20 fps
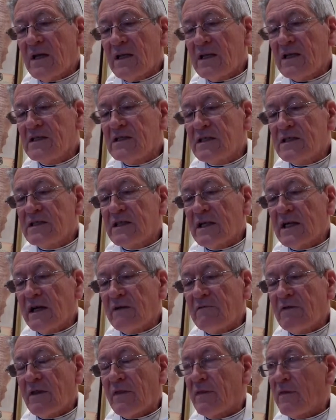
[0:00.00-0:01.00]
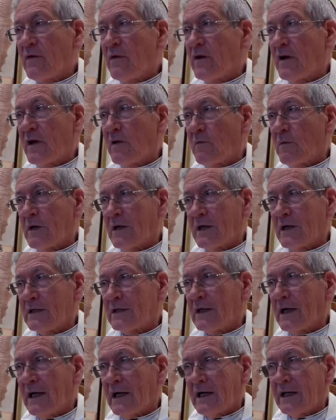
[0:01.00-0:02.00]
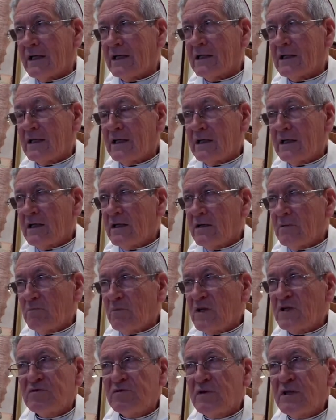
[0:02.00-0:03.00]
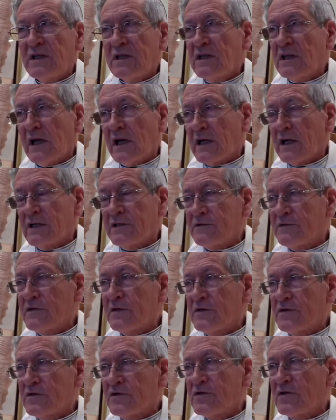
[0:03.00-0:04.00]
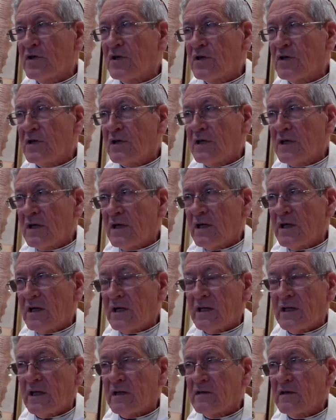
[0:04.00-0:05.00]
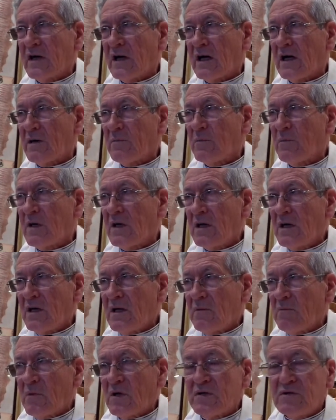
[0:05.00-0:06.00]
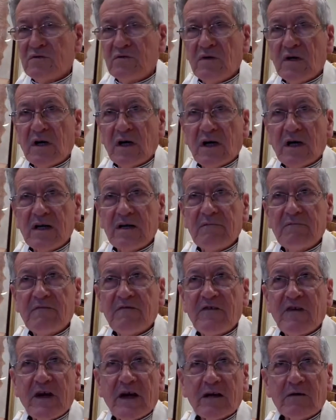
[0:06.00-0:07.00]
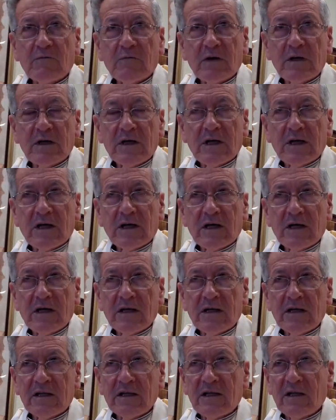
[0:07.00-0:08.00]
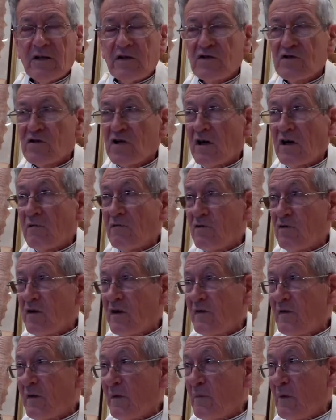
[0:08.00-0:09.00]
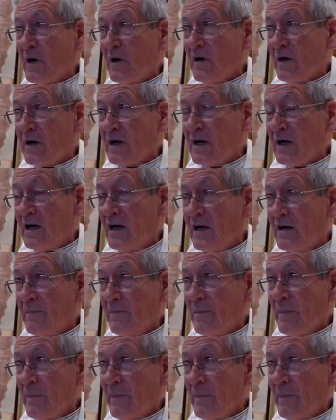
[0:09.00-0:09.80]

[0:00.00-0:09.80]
this is 1130 when he died. Madrid did not exist at that time. In fact, when the discovery of America